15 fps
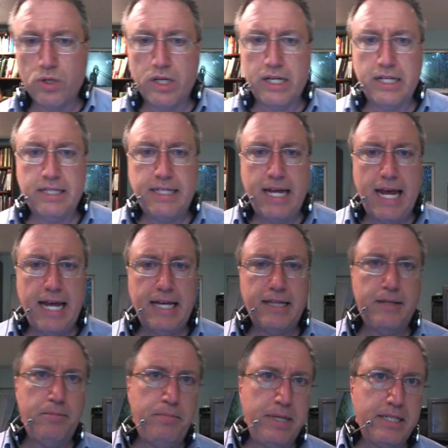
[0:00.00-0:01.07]
going to take the
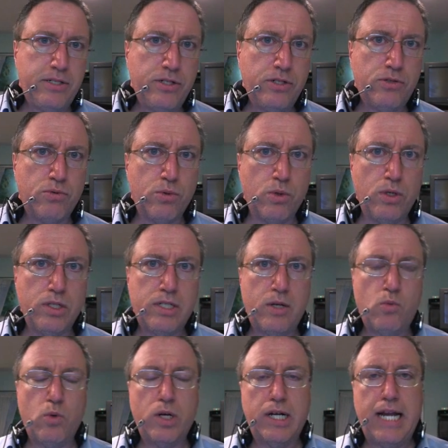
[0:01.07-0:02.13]
business rules and
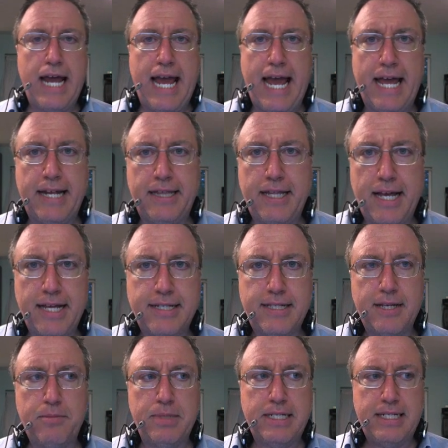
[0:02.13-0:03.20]
we're going to analyze
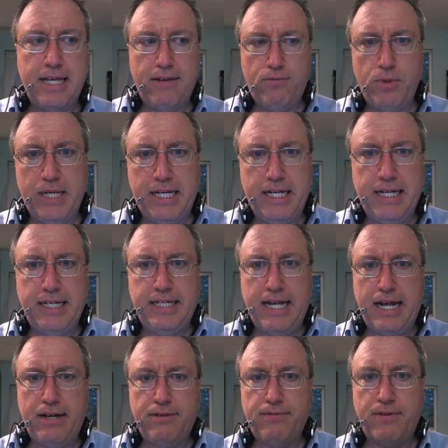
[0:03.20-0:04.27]
them to see if we can
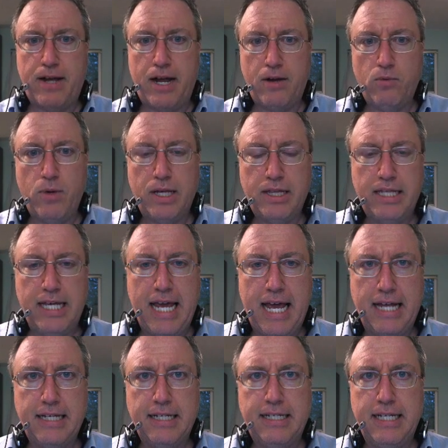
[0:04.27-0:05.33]
identify what the
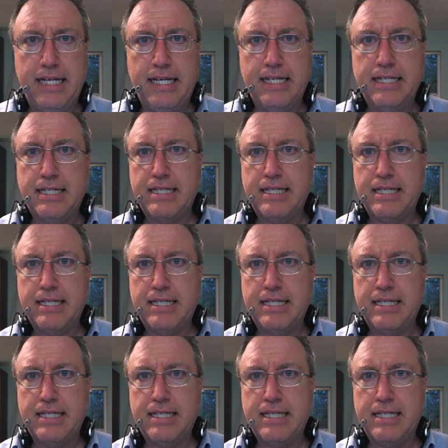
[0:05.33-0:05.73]
entities,